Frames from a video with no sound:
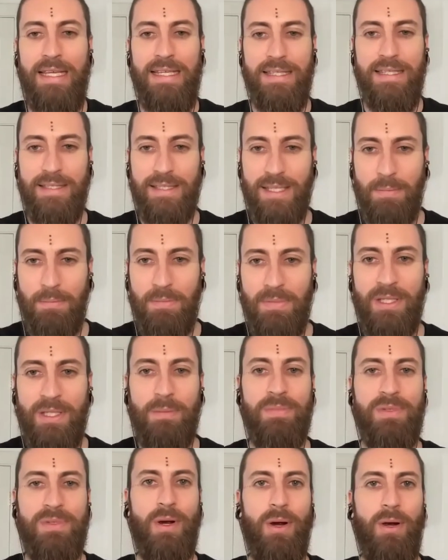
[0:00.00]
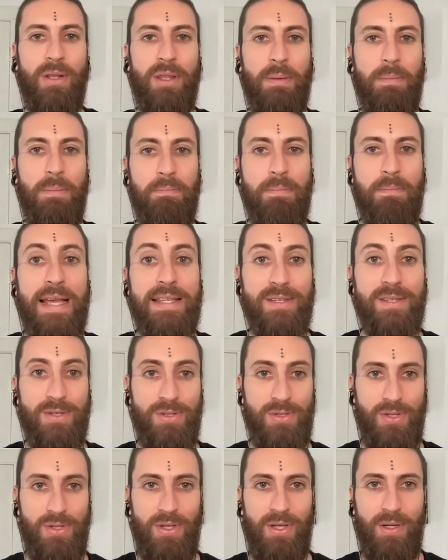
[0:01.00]
Symptoms are the
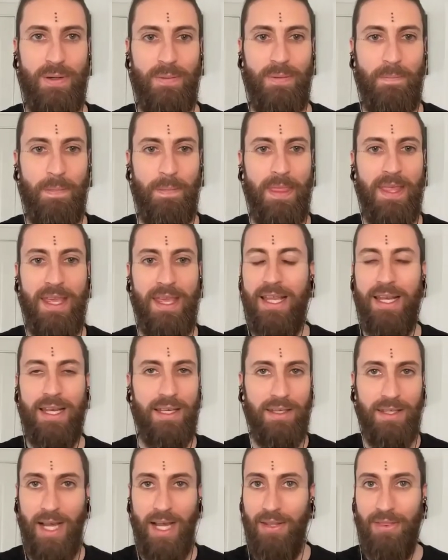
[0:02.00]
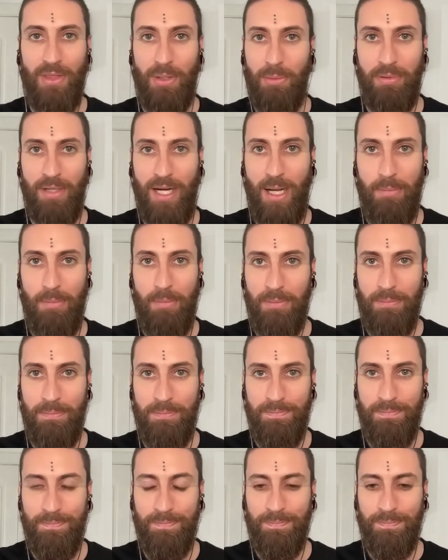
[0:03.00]
messenger, not the
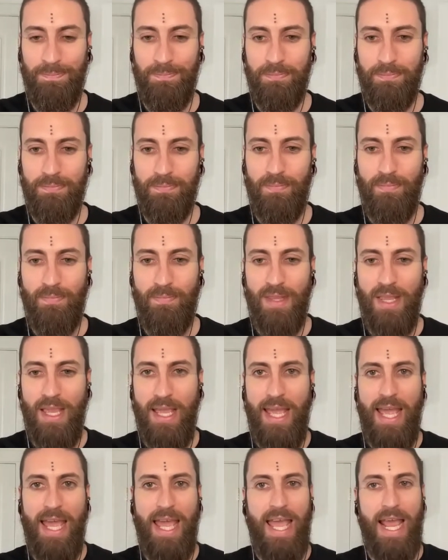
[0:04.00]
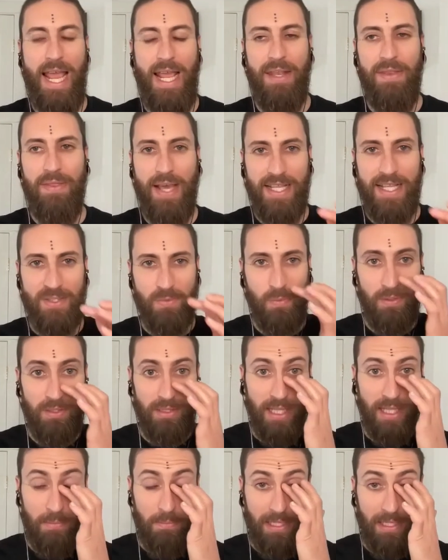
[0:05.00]
problem. And that's what
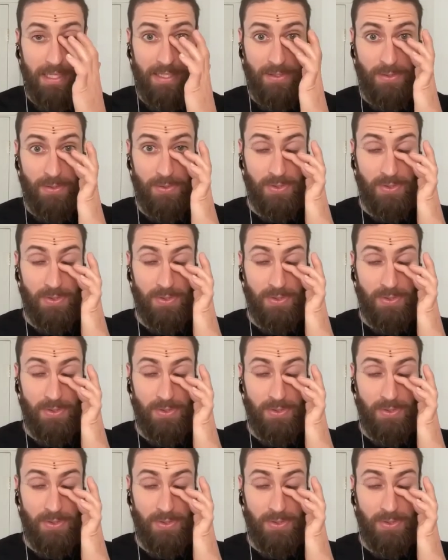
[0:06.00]
led me into